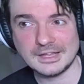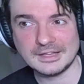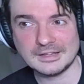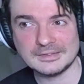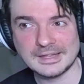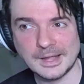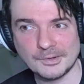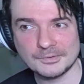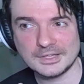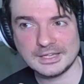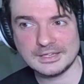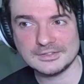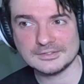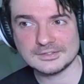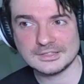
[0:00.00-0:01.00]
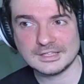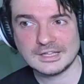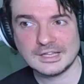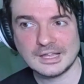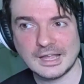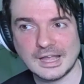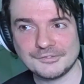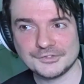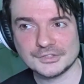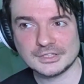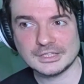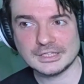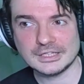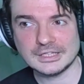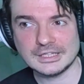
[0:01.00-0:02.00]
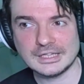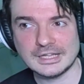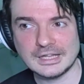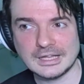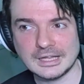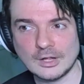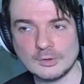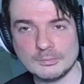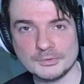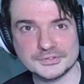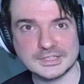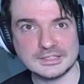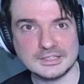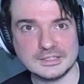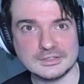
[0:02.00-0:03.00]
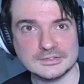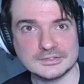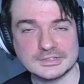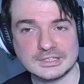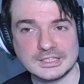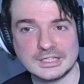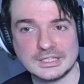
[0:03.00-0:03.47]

And nowadays, after almost 10 years,